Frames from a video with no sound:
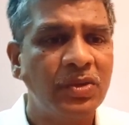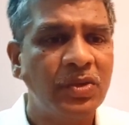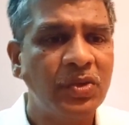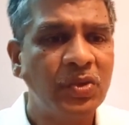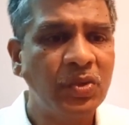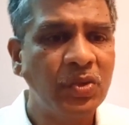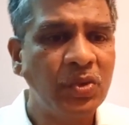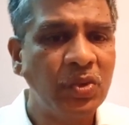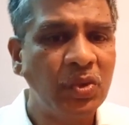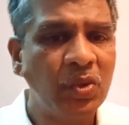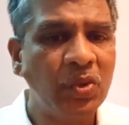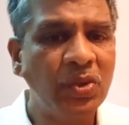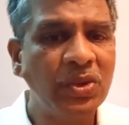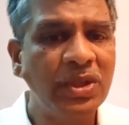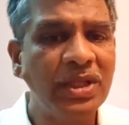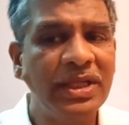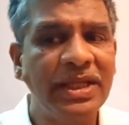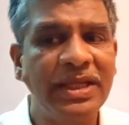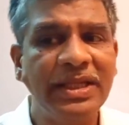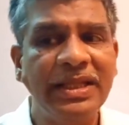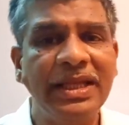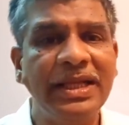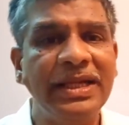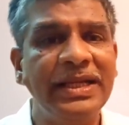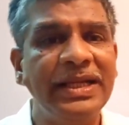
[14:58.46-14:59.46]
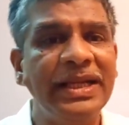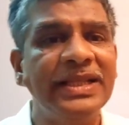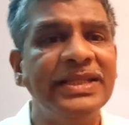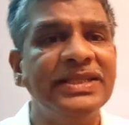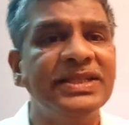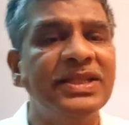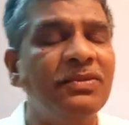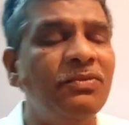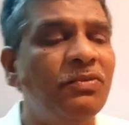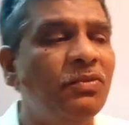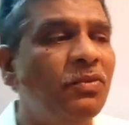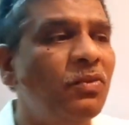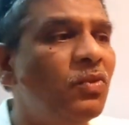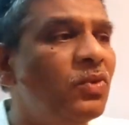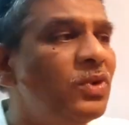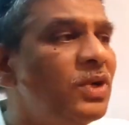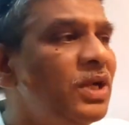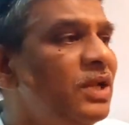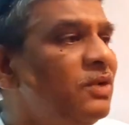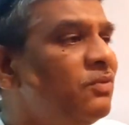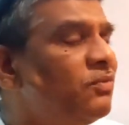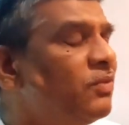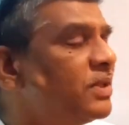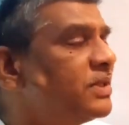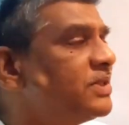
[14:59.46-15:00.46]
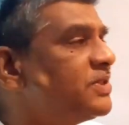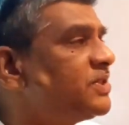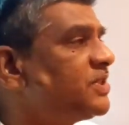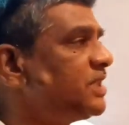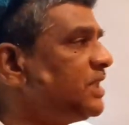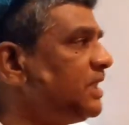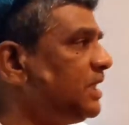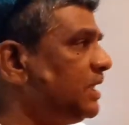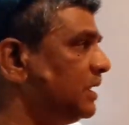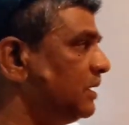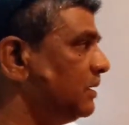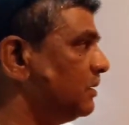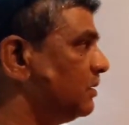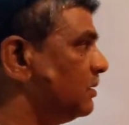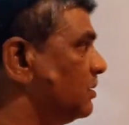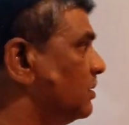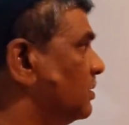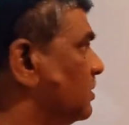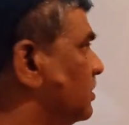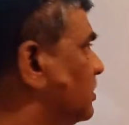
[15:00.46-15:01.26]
to to know the inheritance of only one gene.